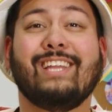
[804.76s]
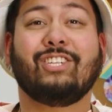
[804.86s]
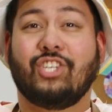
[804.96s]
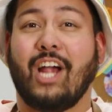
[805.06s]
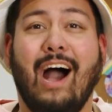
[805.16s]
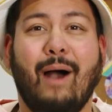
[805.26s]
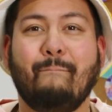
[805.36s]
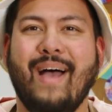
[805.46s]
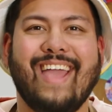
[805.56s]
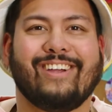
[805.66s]
Job
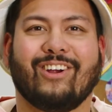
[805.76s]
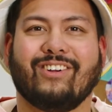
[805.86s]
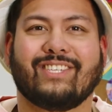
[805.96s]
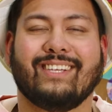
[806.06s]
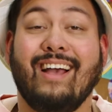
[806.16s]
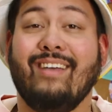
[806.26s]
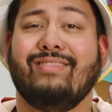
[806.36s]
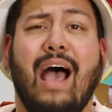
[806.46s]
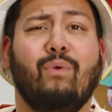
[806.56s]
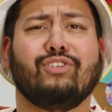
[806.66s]
makers,
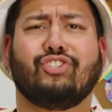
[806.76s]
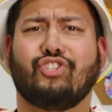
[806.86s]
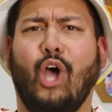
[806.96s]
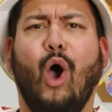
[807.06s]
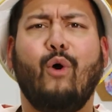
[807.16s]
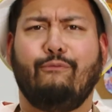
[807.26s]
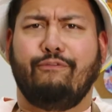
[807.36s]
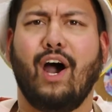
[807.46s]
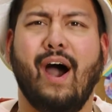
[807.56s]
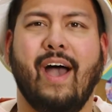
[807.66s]
that was so
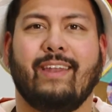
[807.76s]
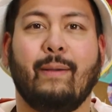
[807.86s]
fun,